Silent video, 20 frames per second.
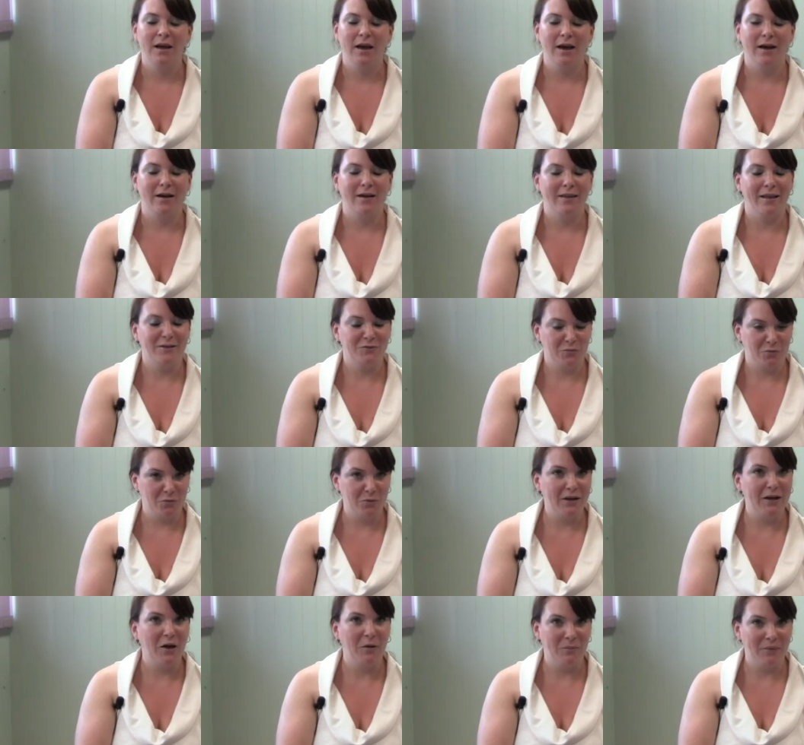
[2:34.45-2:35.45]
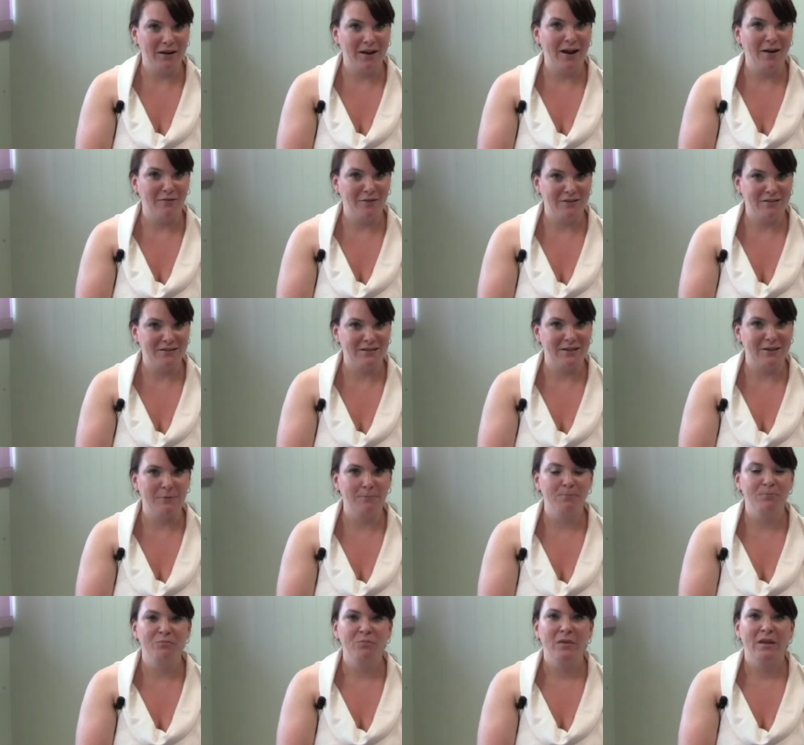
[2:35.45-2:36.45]
Uh, that's where we come in, obviously.
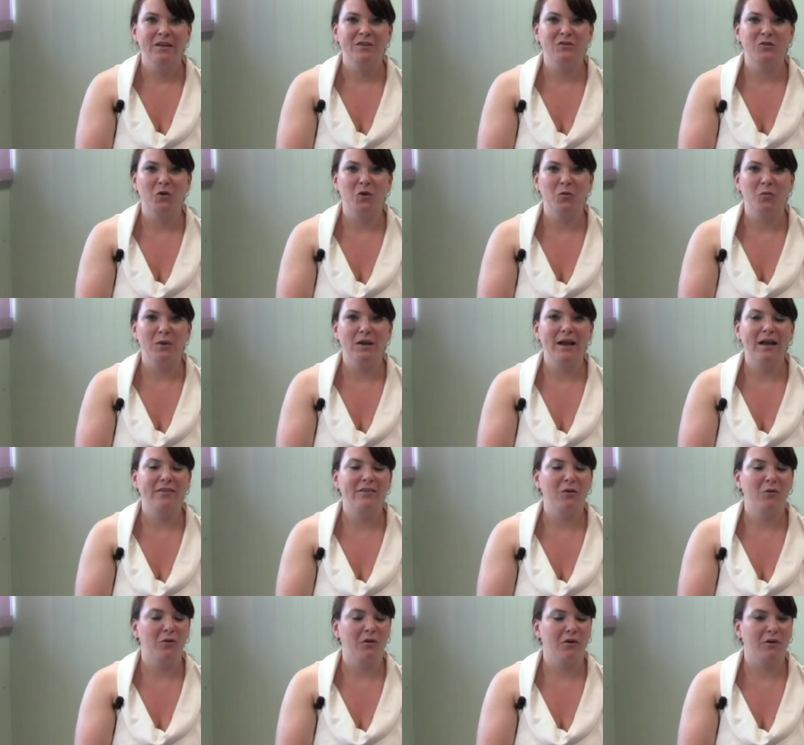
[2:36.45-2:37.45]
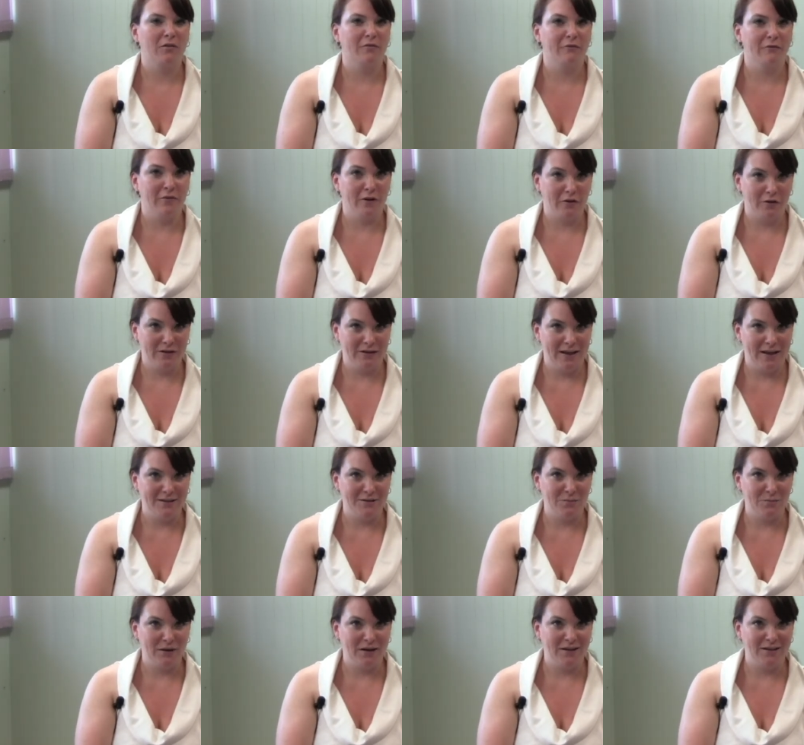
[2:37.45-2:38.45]
So we got the order very
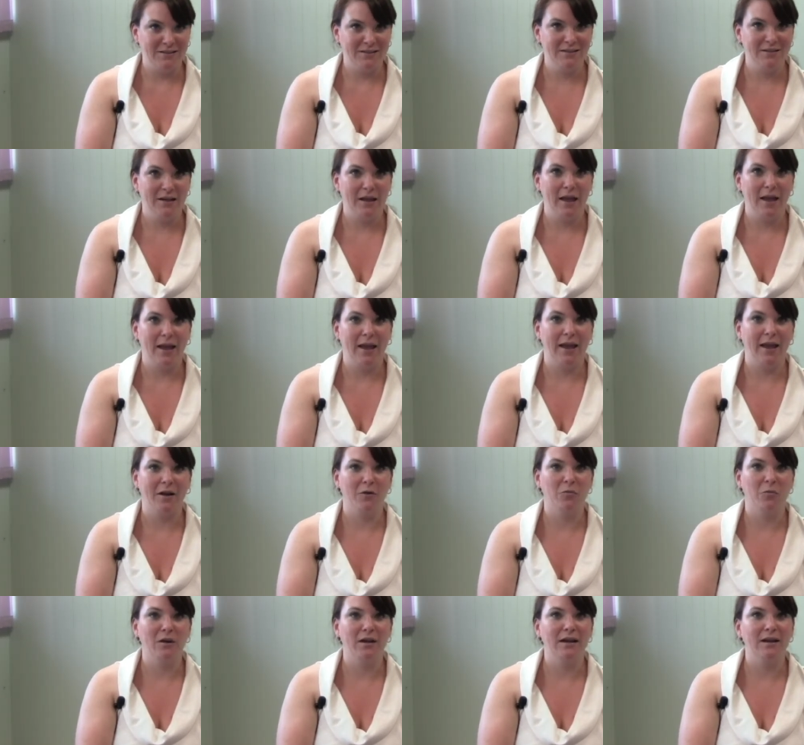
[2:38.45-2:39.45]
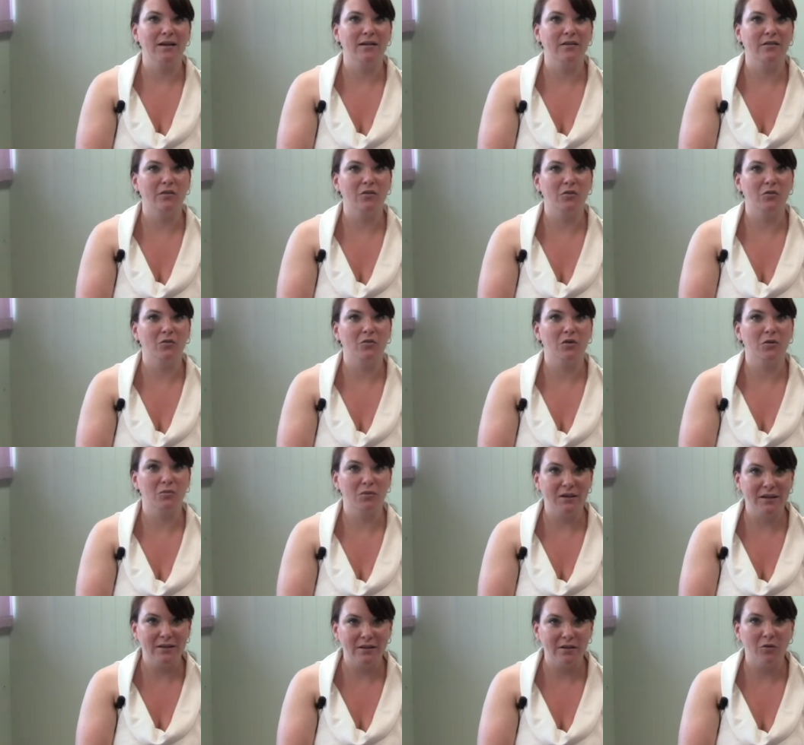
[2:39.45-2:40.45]
last minute, and we needed to
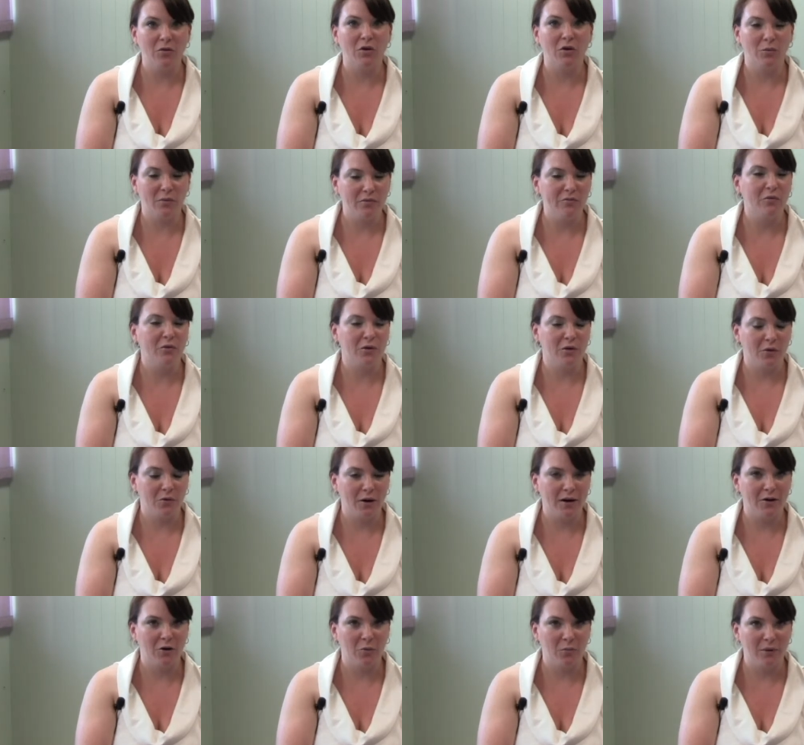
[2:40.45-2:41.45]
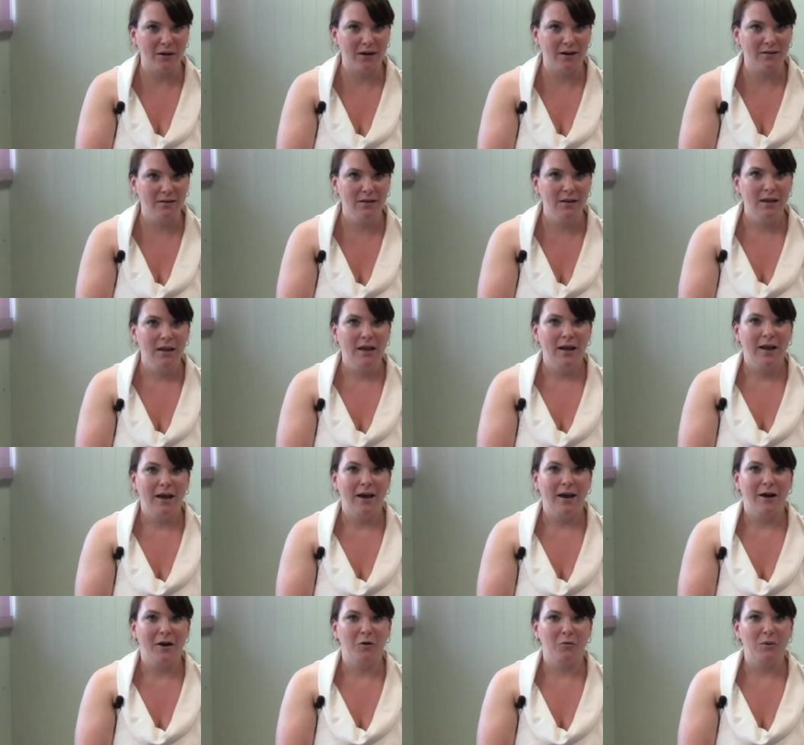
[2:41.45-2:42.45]
complete the order before the grand opening.
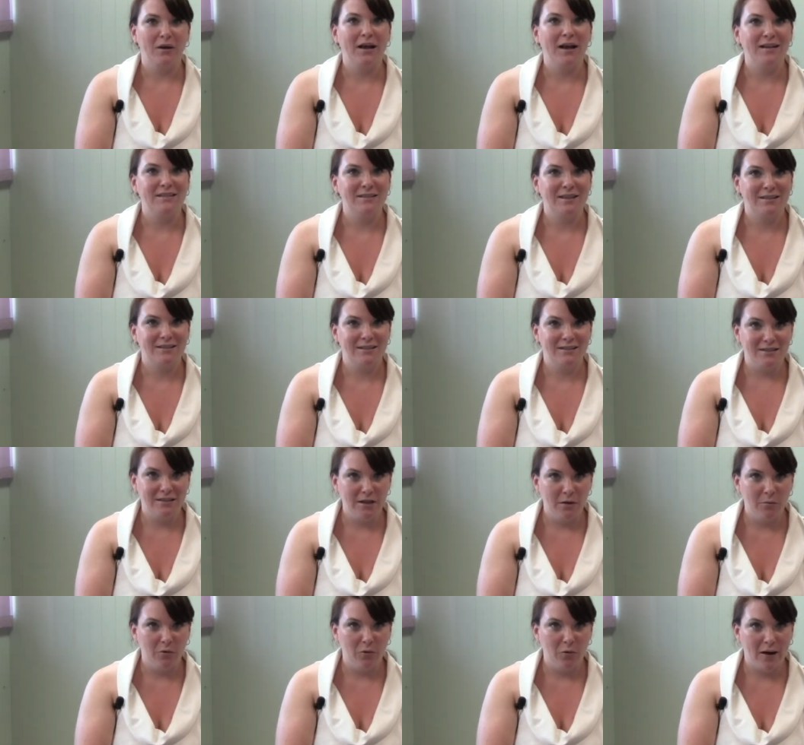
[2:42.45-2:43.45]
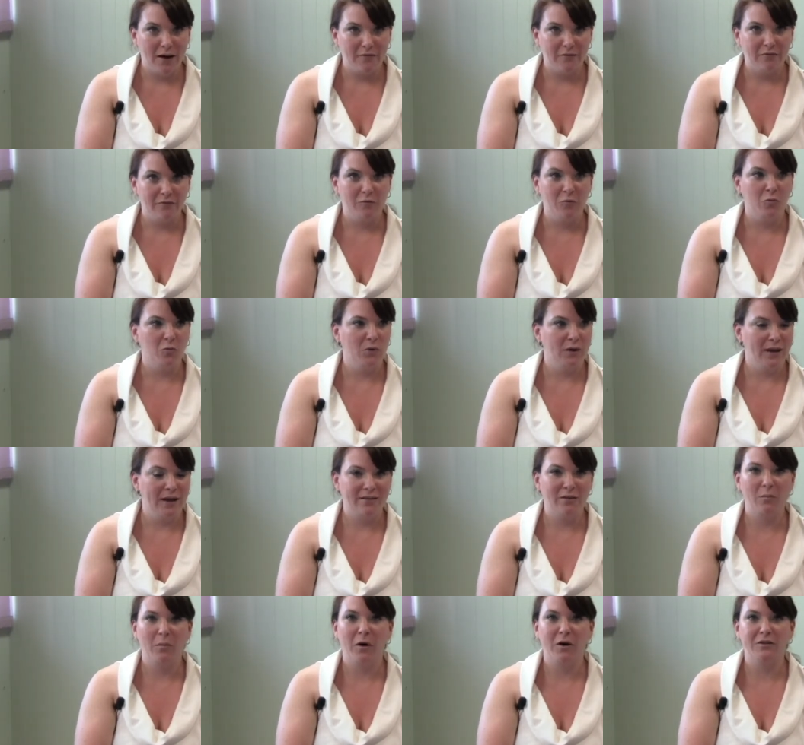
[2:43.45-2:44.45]
Uh, we contacted CWF. We
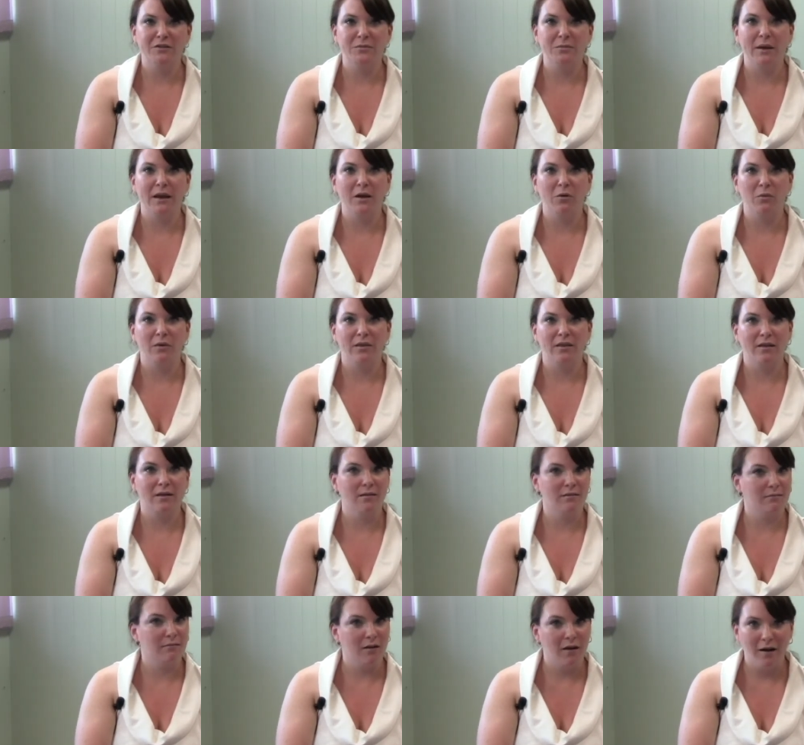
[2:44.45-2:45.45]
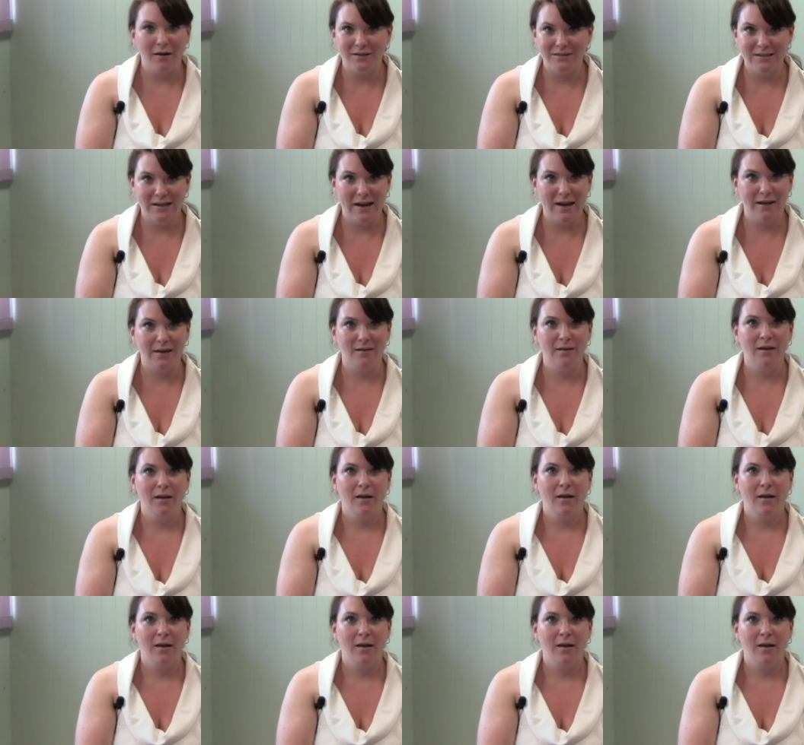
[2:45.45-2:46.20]
got the parts made within a day.